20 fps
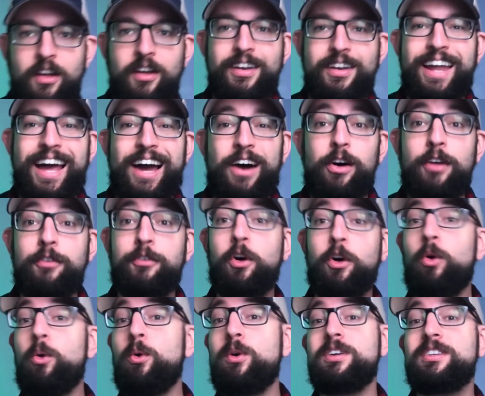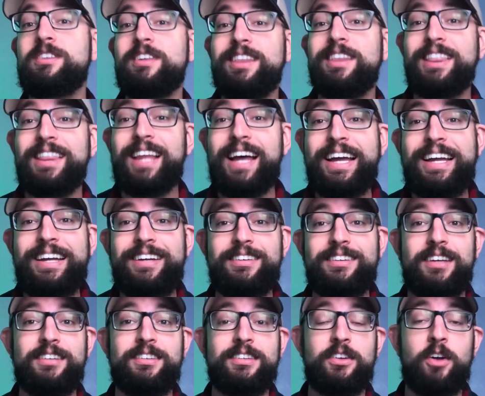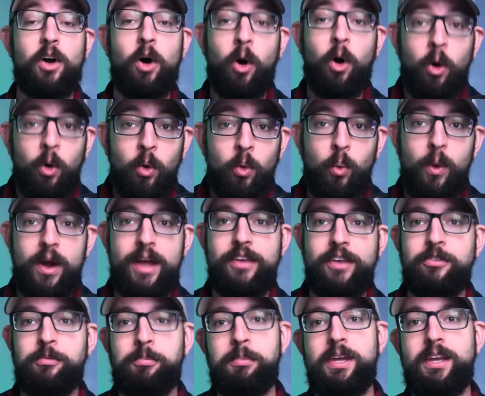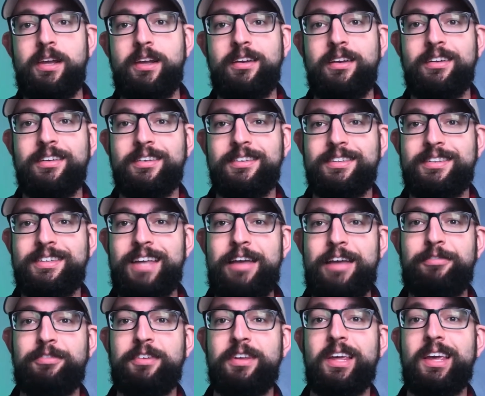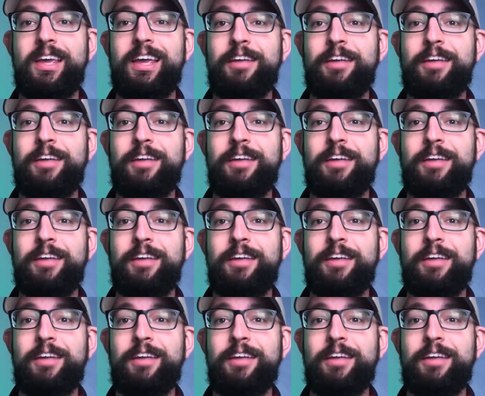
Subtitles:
Now, of course, light doesn't always mean safety.